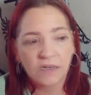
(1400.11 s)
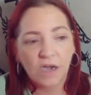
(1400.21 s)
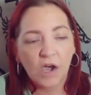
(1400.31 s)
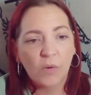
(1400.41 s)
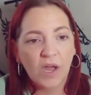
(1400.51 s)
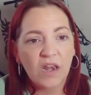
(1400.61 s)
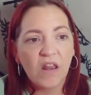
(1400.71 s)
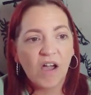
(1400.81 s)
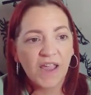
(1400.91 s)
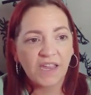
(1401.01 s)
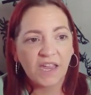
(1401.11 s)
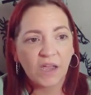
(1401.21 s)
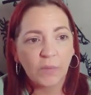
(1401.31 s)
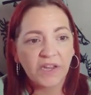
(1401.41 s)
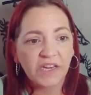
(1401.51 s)
Oh, I like it.
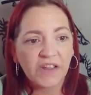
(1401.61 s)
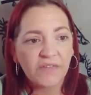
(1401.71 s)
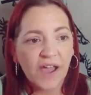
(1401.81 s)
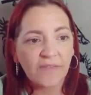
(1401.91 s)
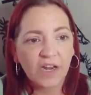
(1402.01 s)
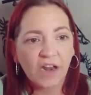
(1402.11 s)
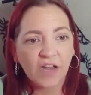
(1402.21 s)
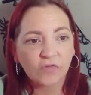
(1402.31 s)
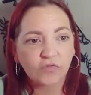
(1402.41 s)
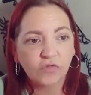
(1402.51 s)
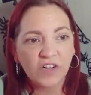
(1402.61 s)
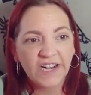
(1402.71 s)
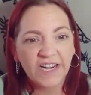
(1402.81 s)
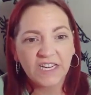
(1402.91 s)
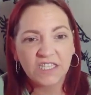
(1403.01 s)
We could either have it like
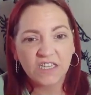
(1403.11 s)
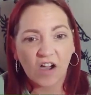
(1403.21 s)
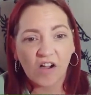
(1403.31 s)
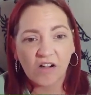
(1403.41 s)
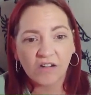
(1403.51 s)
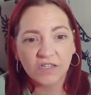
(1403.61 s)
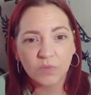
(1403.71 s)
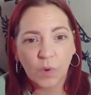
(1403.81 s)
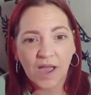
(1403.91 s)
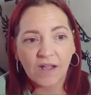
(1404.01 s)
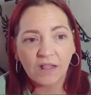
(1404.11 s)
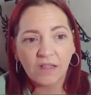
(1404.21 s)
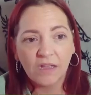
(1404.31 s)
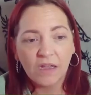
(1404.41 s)
really dark as well.